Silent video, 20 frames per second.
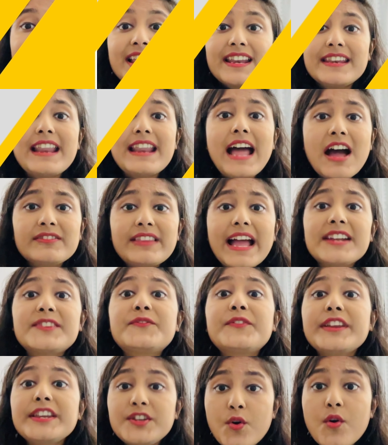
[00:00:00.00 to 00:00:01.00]
Now that
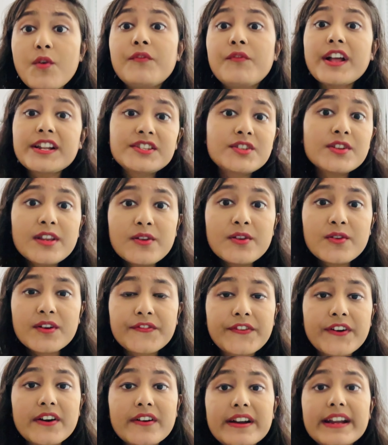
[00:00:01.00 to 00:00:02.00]
we know what to look
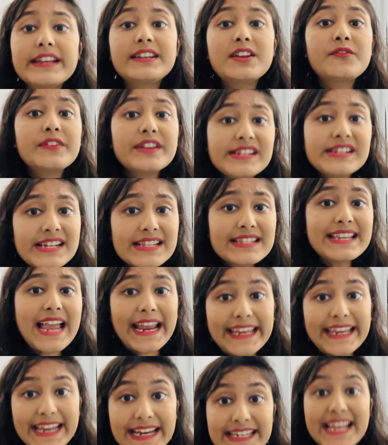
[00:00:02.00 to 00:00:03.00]
for in a winter
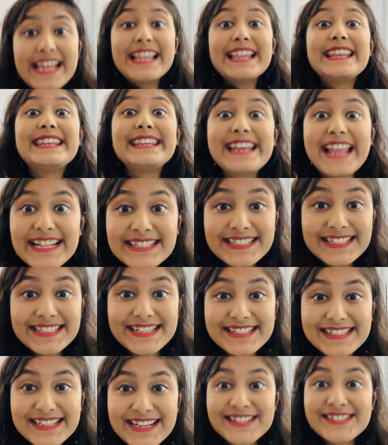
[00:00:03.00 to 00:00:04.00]
jacket, let's
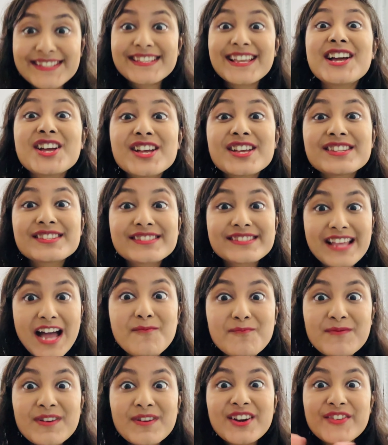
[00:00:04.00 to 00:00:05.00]
discuss
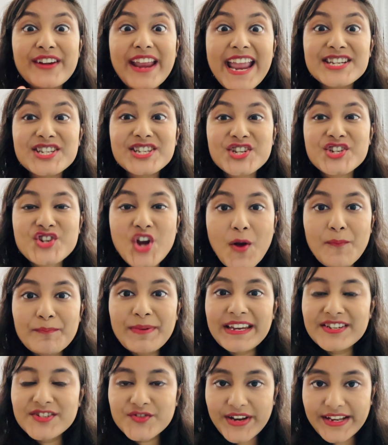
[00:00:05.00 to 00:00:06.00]
some great
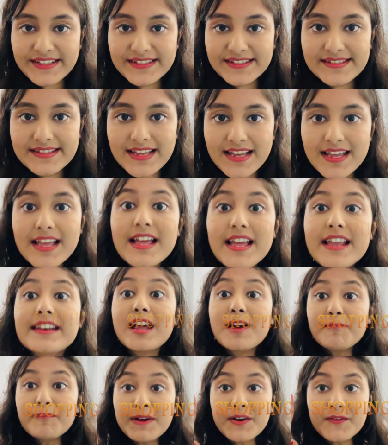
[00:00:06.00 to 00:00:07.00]
shopping tricks.
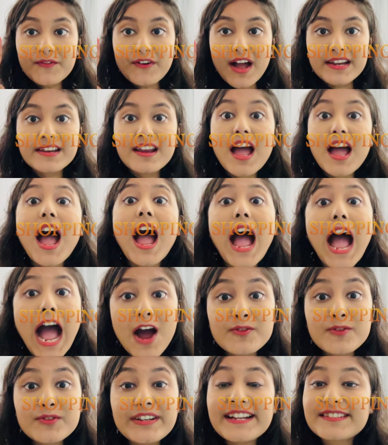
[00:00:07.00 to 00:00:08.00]
Number one,
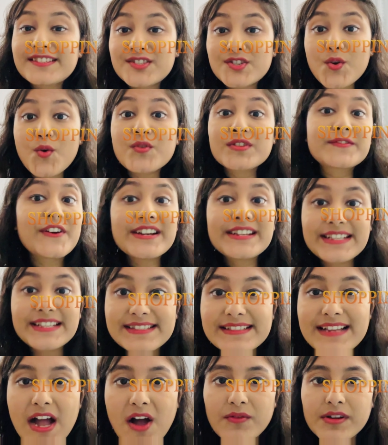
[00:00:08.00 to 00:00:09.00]
outlet stores for
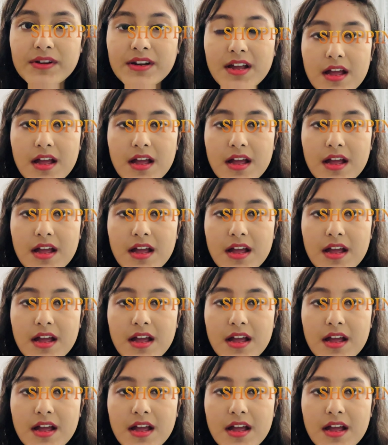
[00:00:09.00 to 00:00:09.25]
discount.